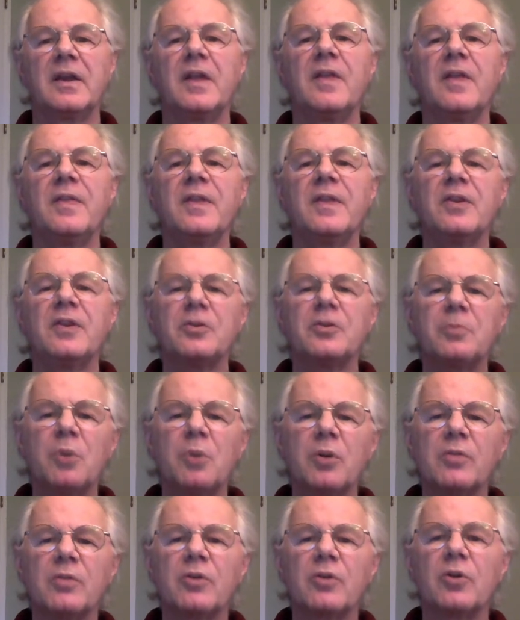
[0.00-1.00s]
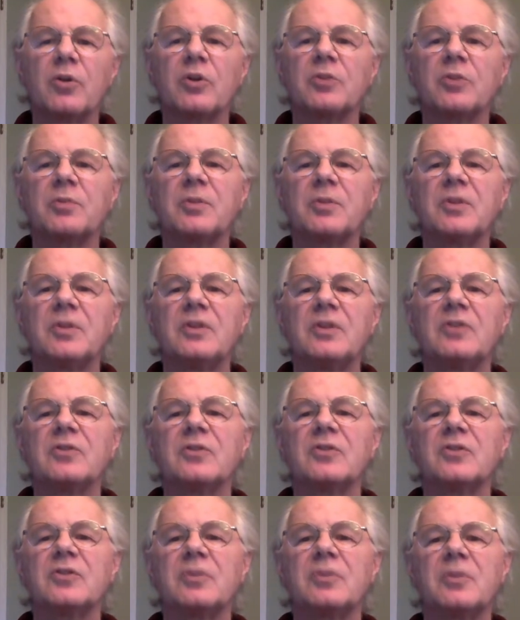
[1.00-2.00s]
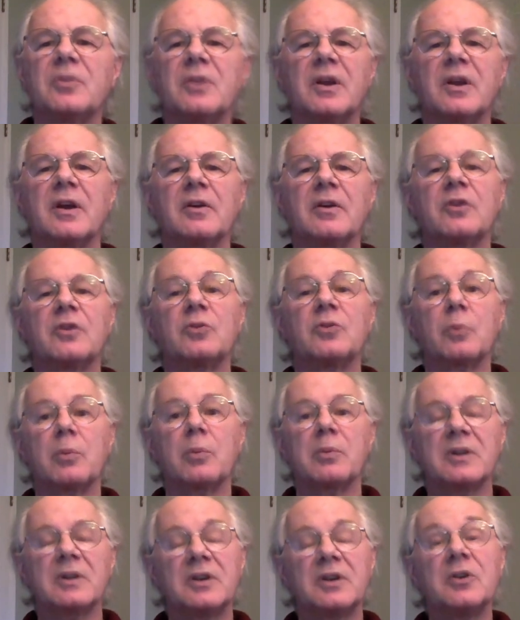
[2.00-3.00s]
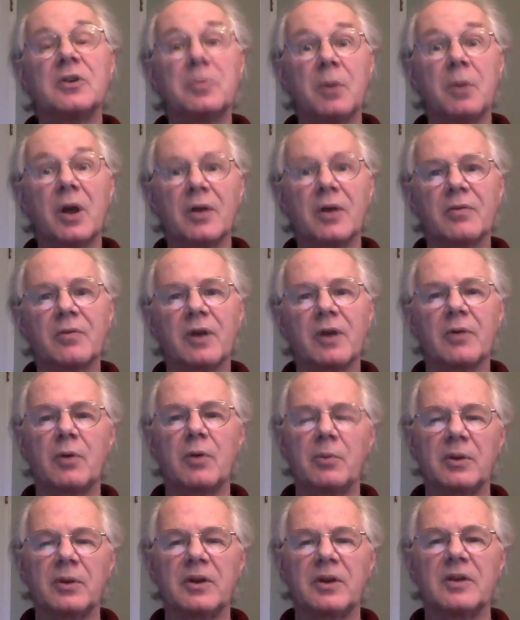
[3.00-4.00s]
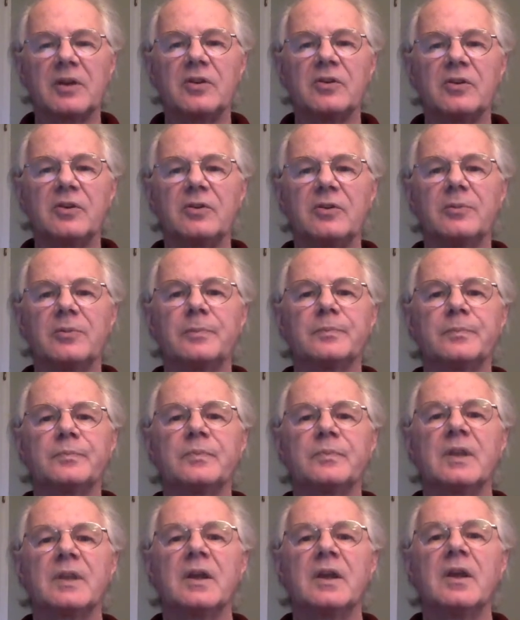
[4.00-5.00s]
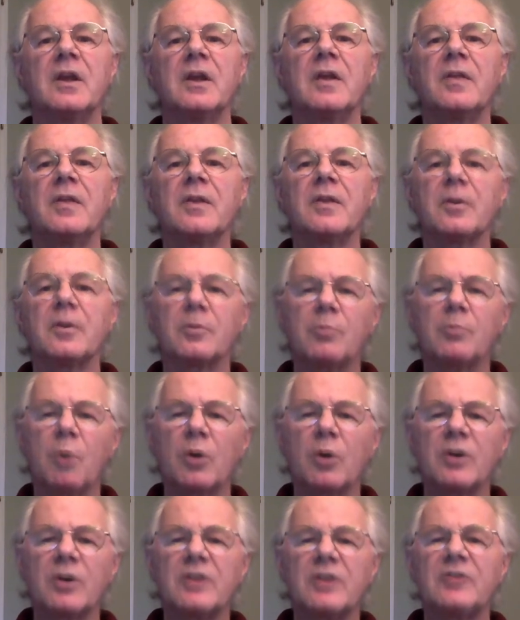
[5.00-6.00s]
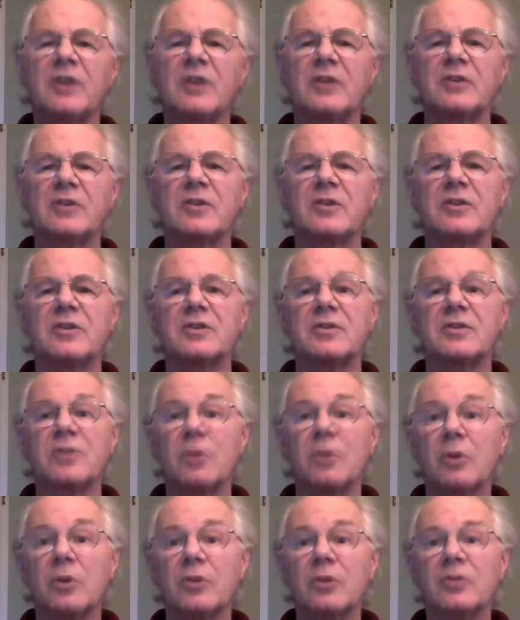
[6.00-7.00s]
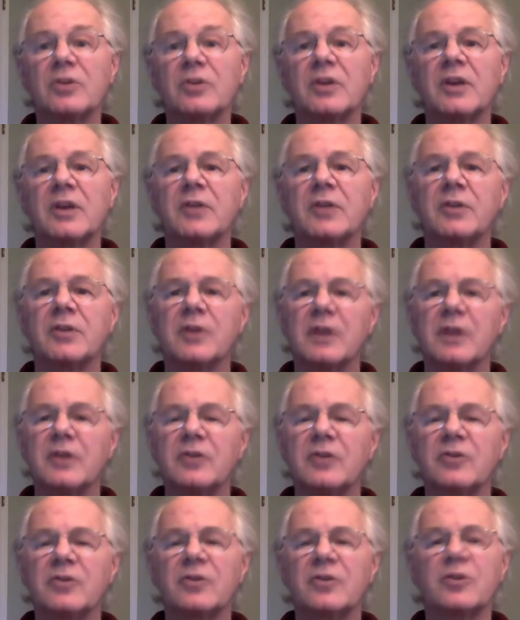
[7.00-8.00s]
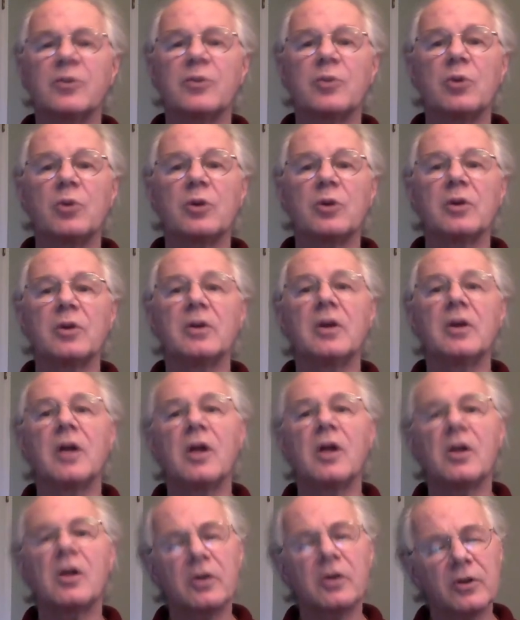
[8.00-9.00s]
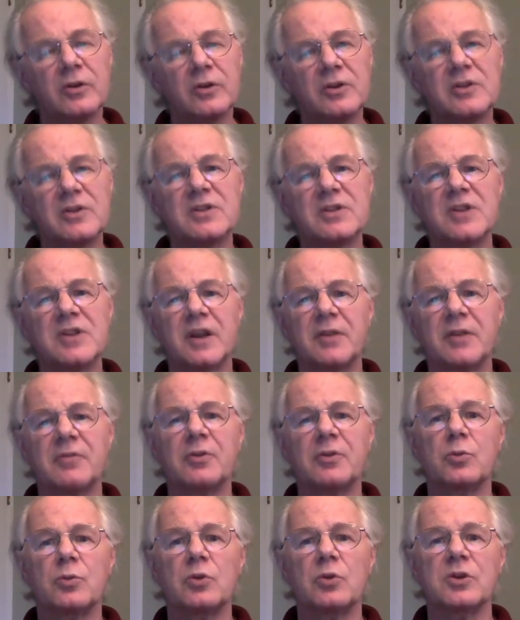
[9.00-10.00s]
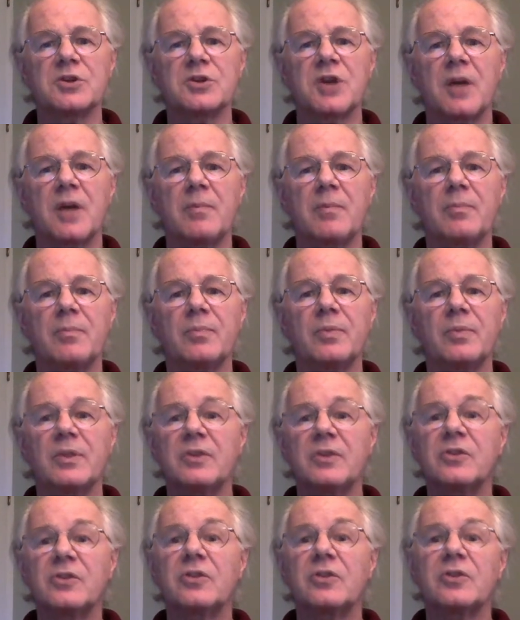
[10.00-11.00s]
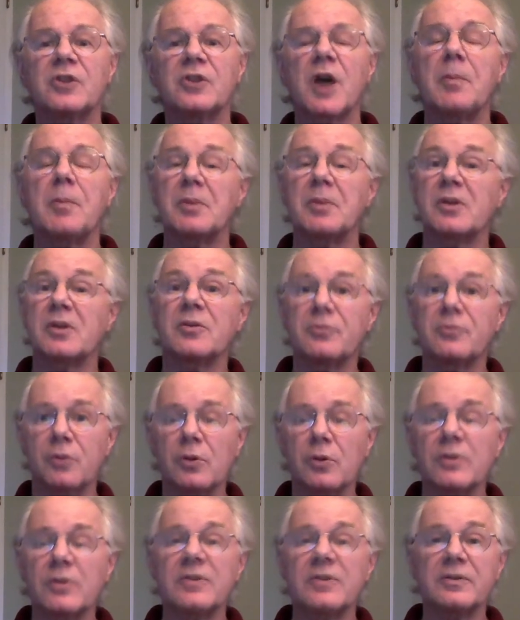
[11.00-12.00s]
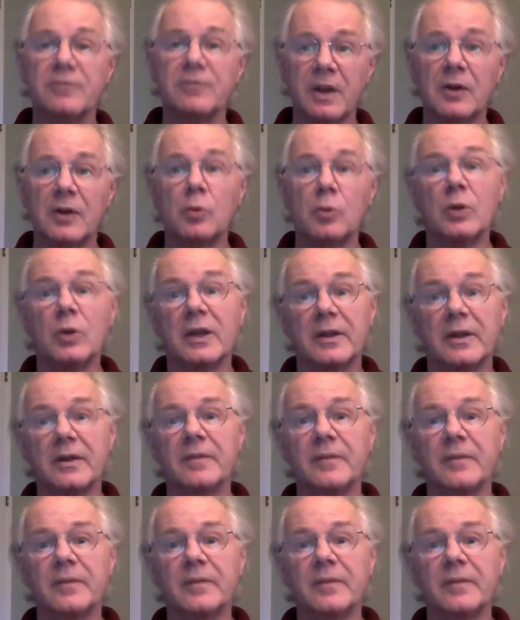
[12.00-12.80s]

There's more, of course, but these are some of the areas where we need to modify what we need to do. There's more detail to this, of course, and if you're interested in the more, I'll encourage you to sign up for the workshop. This is the topic of the fourth and final week.